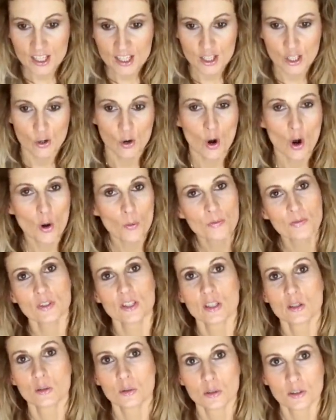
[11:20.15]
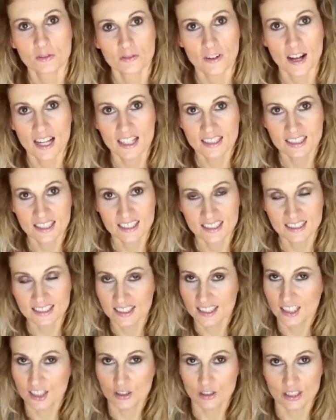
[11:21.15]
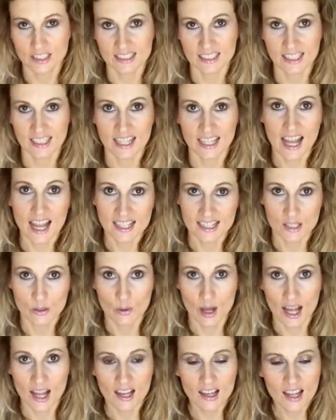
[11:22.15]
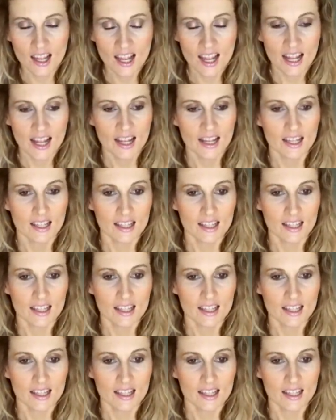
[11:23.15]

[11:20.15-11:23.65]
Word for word: So hopefully you will find this interesting as well.